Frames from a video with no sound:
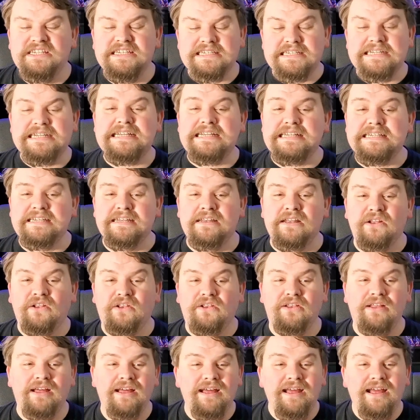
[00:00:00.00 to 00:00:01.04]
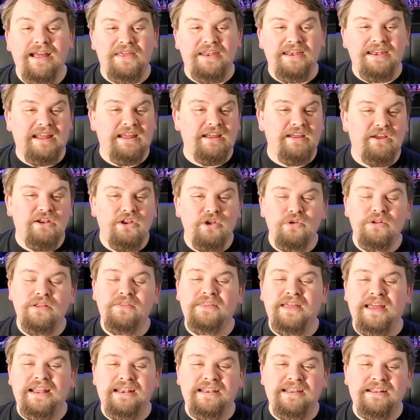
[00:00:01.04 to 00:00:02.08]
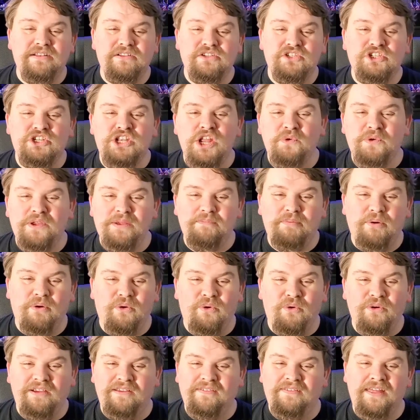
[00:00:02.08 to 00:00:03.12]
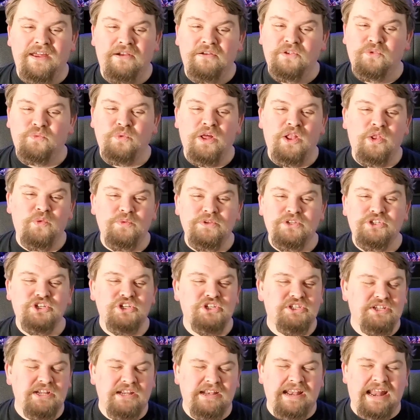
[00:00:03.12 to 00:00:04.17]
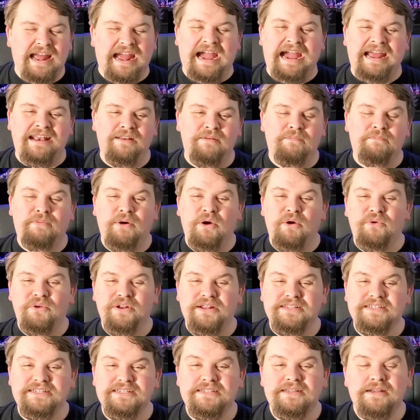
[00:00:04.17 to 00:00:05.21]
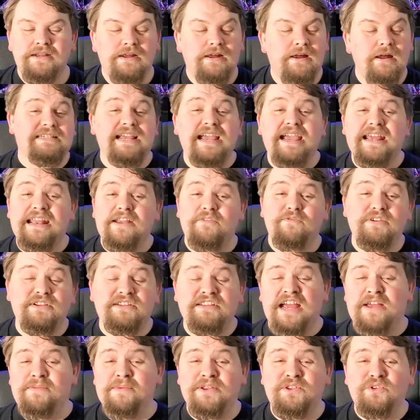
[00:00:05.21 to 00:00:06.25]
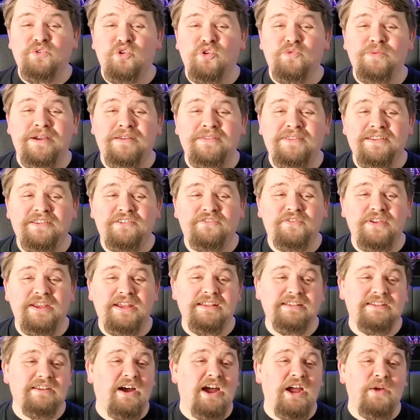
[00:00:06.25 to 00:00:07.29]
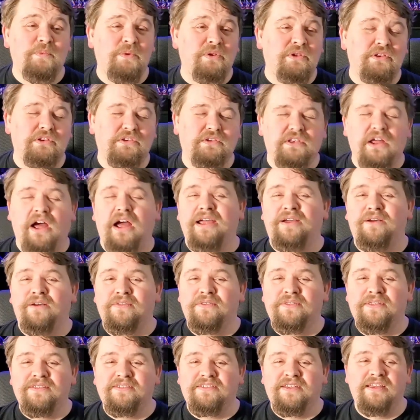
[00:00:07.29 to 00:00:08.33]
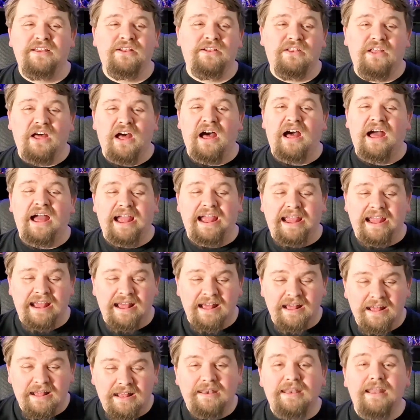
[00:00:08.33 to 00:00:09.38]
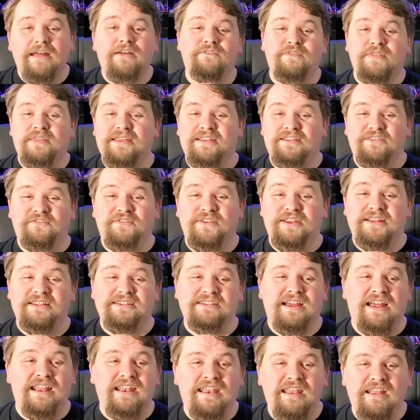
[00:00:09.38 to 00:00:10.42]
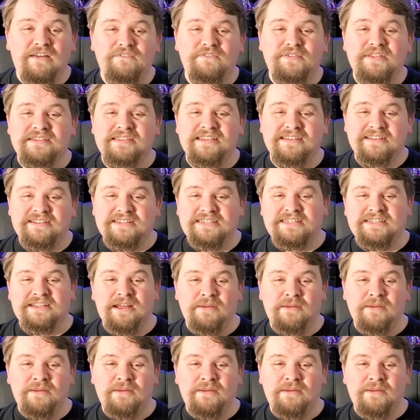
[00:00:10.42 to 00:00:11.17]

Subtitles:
seasonal, and then including that little snowy porg in there as well was just an added bonus. I say it every time I talk about these figures, I will die on this hill. I love these figures. I love this little